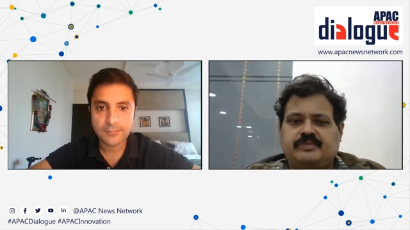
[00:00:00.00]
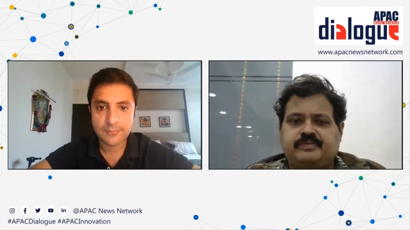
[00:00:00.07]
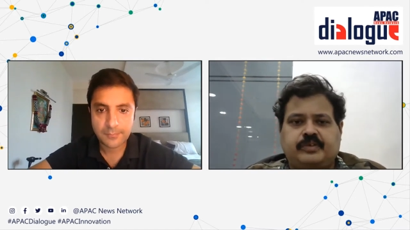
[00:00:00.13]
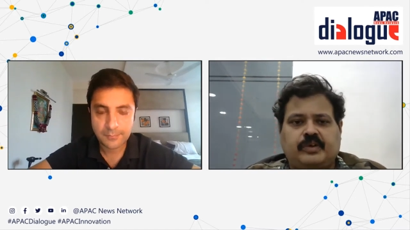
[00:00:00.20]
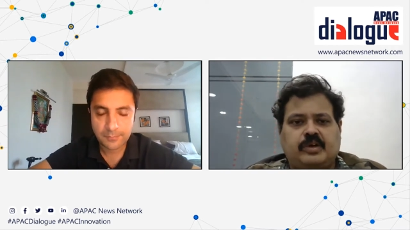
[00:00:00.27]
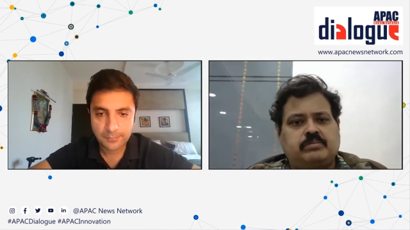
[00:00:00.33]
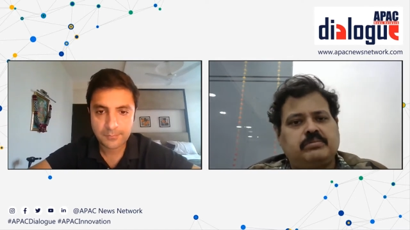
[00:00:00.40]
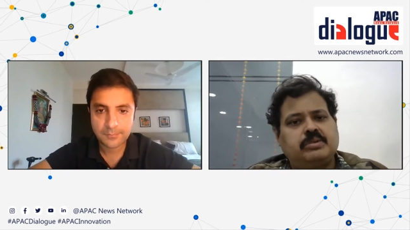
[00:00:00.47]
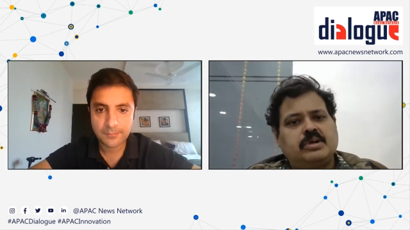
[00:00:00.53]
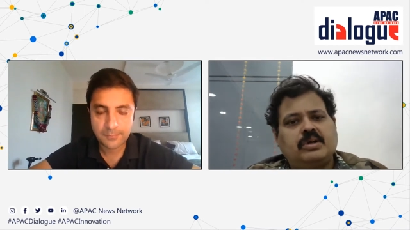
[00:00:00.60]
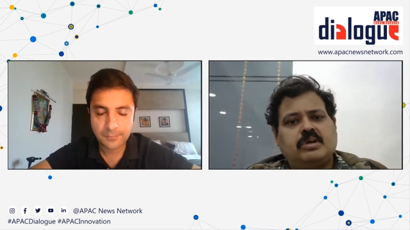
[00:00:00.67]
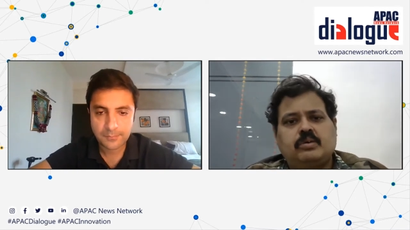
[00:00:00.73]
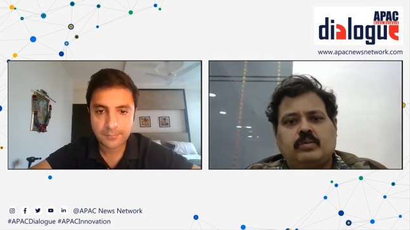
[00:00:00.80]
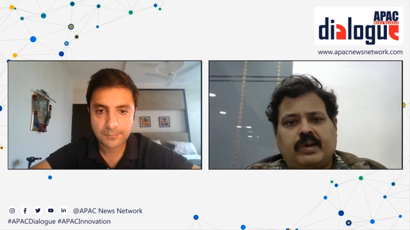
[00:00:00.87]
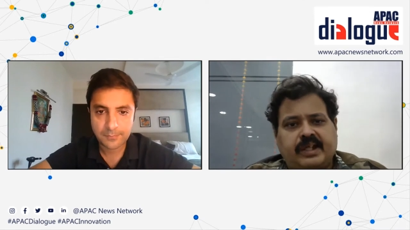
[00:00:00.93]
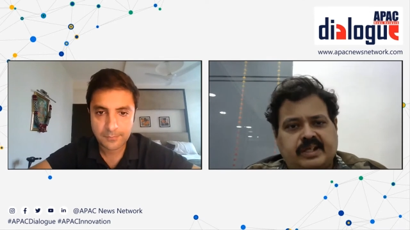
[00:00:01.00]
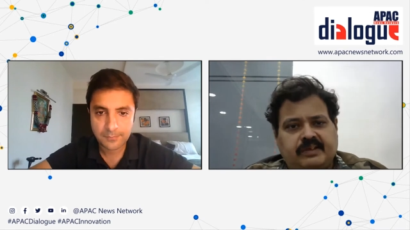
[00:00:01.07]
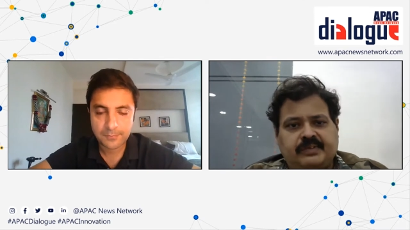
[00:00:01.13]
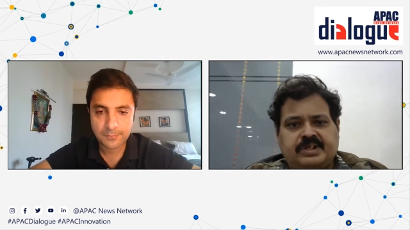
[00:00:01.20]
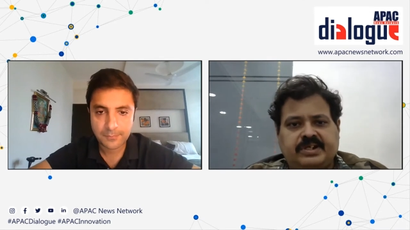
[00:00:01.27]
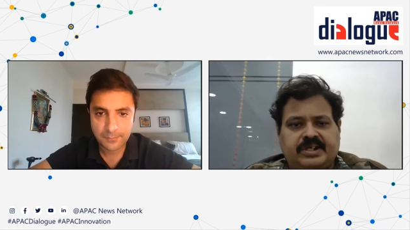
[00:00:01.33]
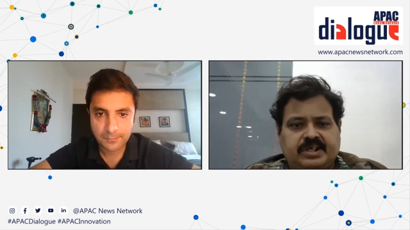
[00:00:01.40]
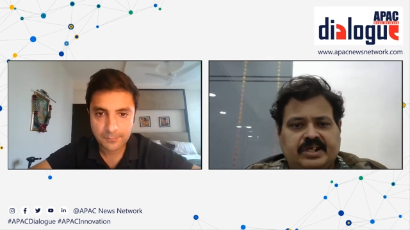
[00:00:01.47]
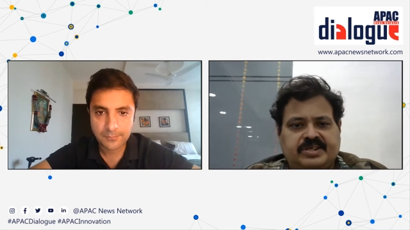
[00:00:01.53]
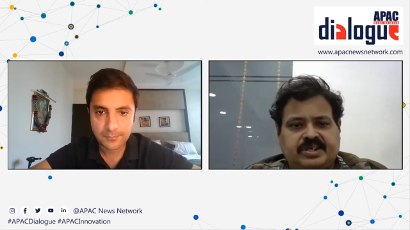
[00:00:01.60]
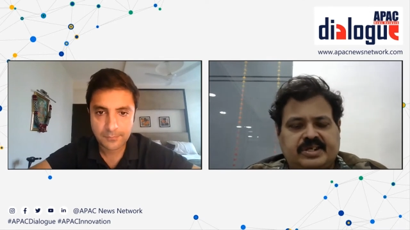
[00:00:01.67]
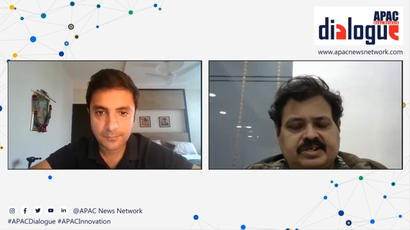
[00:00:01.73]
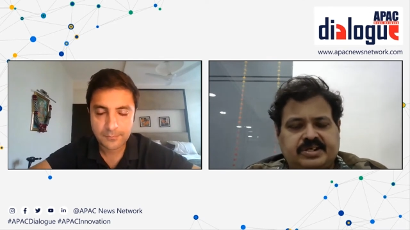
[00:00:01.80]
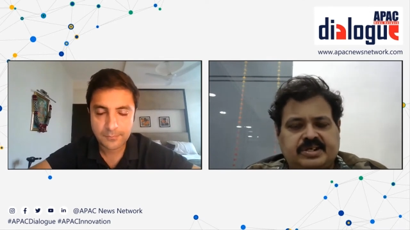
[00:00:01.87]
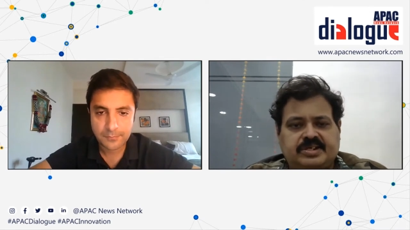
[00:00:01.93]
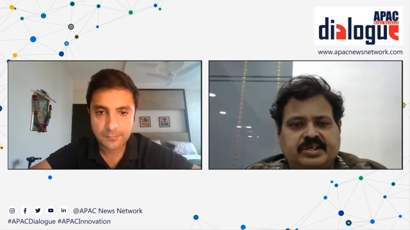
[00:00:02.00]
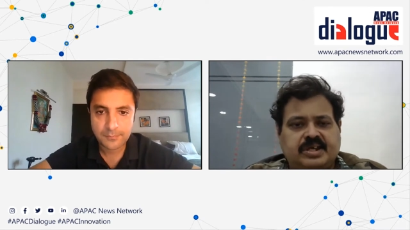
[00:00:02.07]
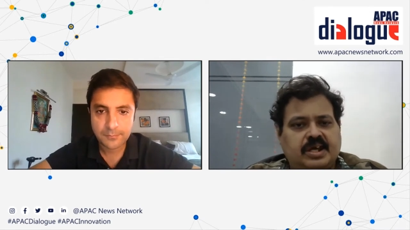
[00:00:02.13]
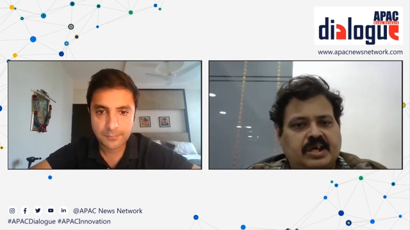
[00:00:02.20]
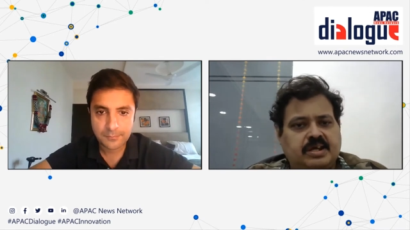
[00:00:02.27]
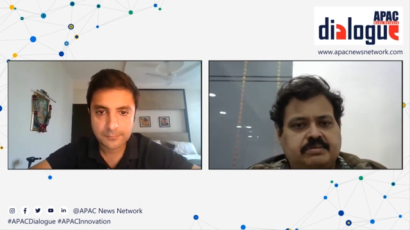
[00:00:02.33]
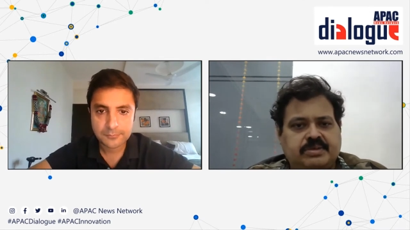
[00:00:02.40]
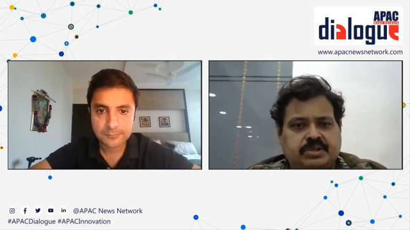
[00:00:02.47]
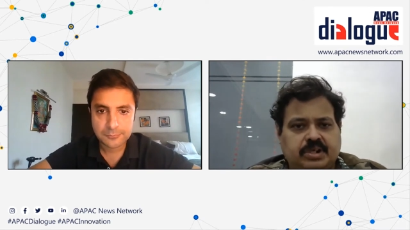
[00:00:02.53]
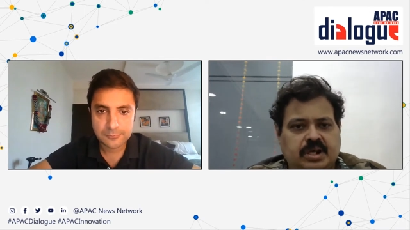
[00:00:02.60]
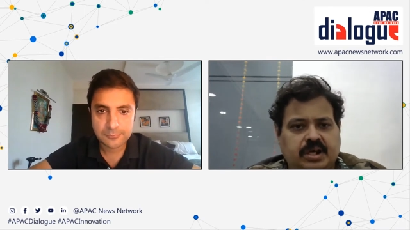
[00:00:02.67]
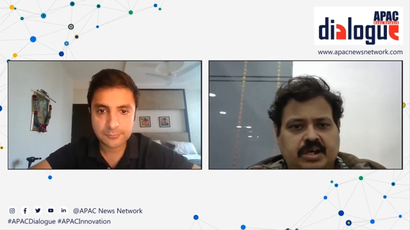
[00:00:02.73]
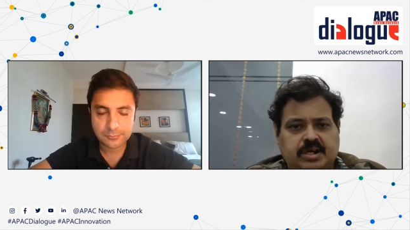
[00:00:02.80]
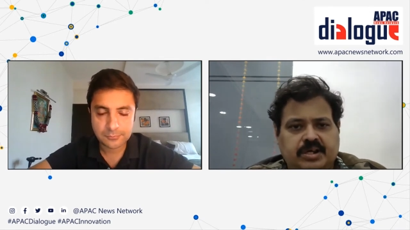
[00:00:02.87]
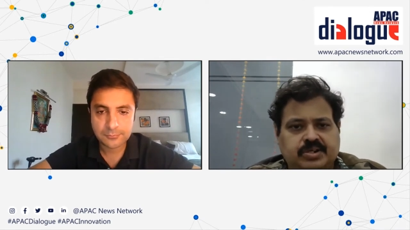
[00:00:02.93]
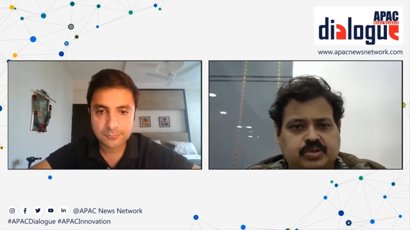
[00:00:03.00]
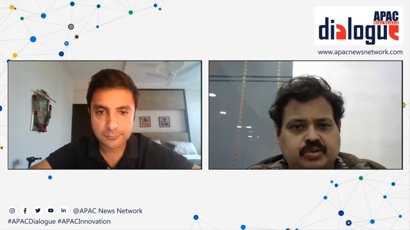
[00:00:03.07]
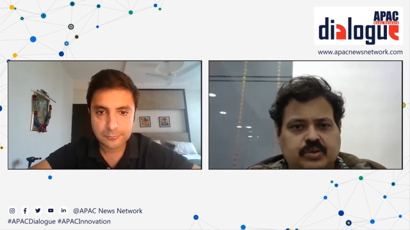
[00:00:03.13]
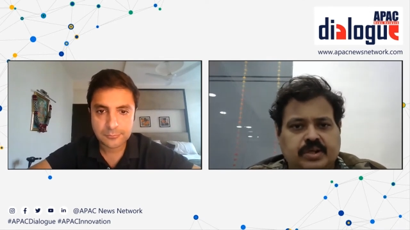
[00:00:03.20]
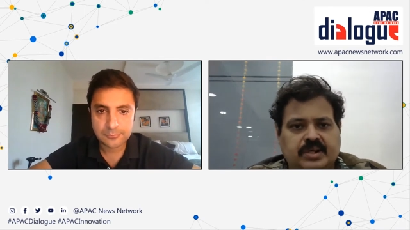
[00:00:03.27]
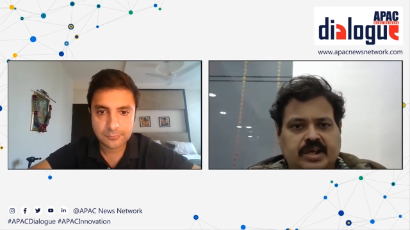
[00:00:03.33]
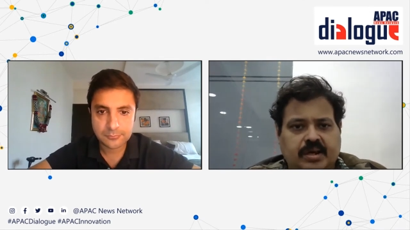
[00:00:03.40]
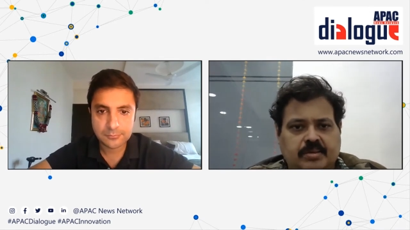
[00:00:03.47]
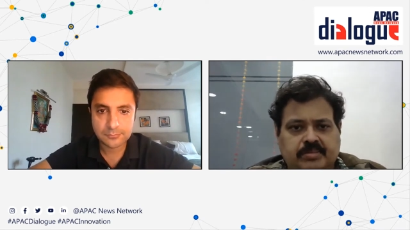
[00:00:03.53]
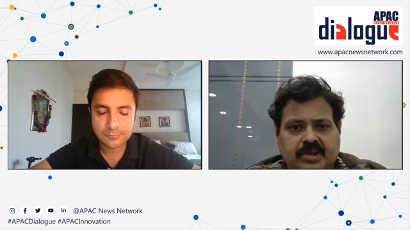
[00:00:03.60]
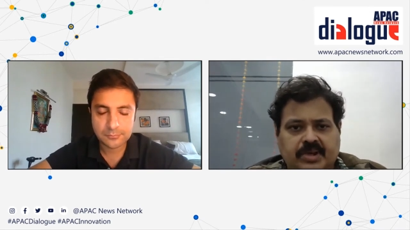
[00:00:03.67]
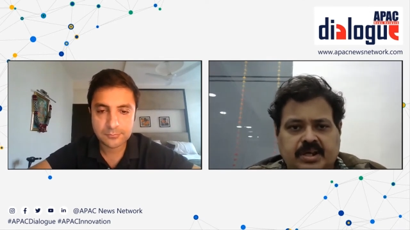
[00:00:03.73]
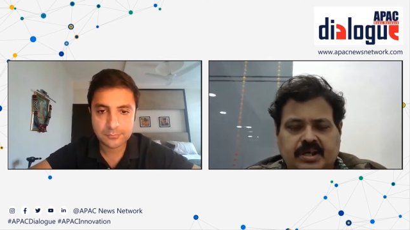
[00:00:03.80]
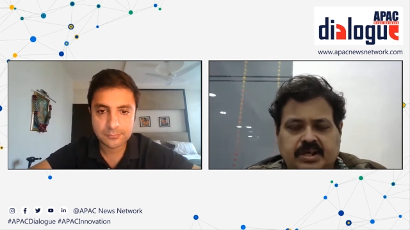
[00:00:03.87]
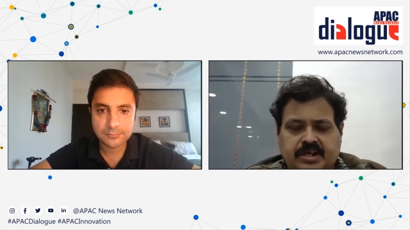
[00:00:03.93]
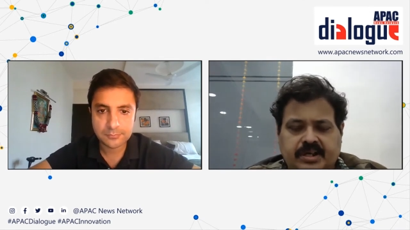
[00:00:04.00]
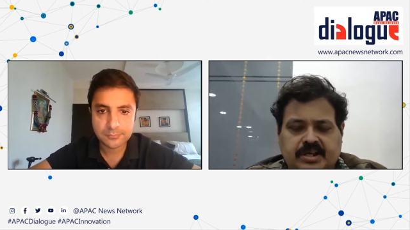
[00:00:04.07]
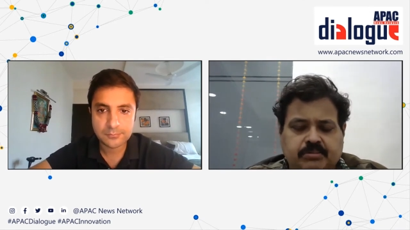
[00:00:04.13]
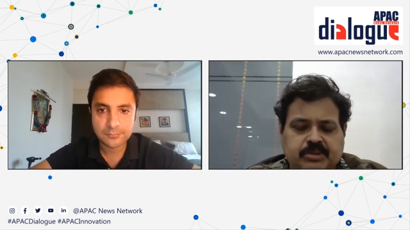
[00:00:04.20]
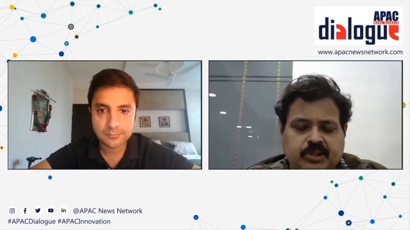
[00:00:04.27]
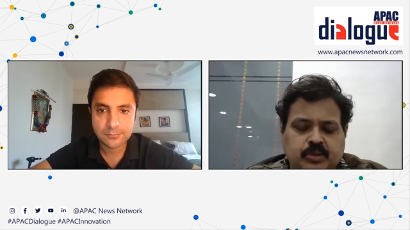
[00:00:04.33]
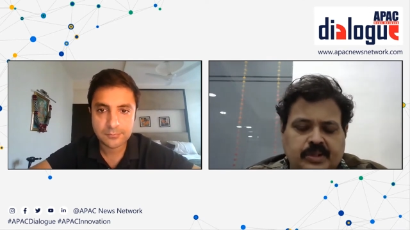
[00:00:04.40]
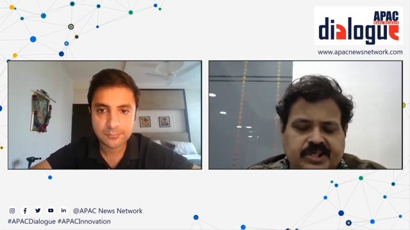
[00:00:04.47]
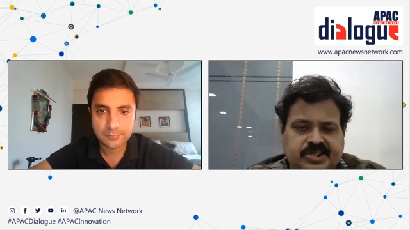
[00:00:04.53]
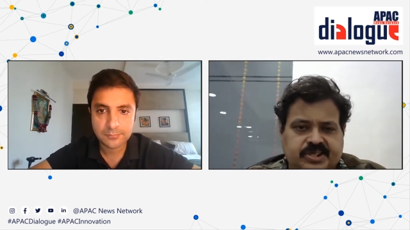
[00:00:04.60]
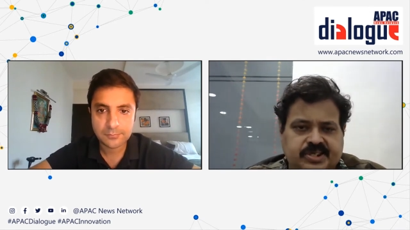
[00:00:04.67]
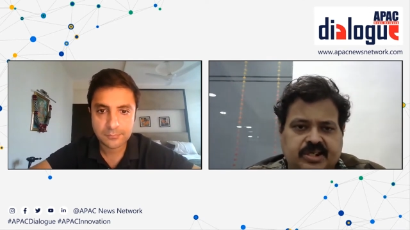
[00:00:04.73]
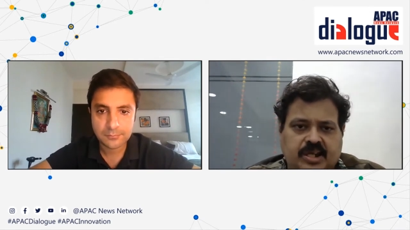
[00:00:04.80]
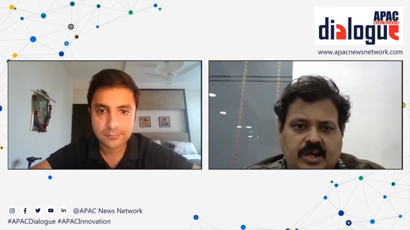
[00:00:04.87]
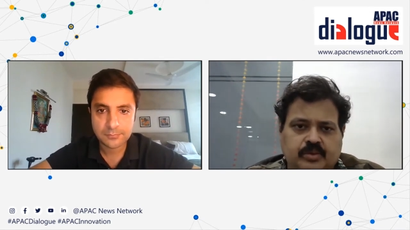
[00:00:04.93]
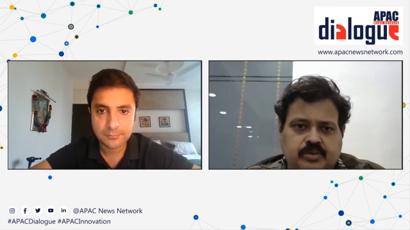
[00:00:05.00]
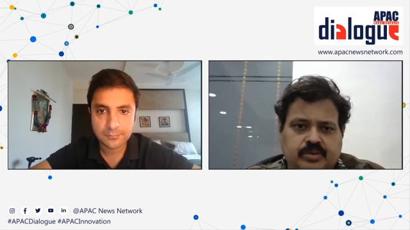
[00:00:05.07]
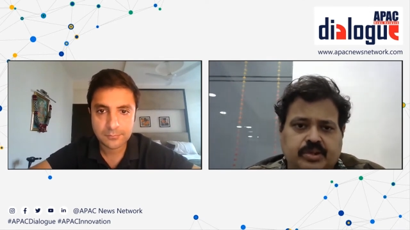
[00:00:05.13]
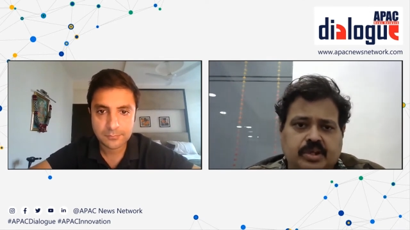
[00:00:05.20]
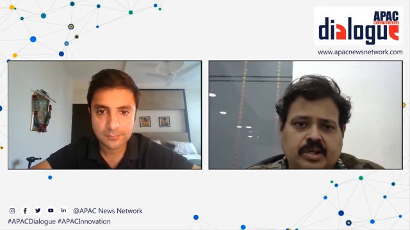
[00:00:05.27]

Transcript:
Speaker 1: from wherever data center they had to an AWS cloud,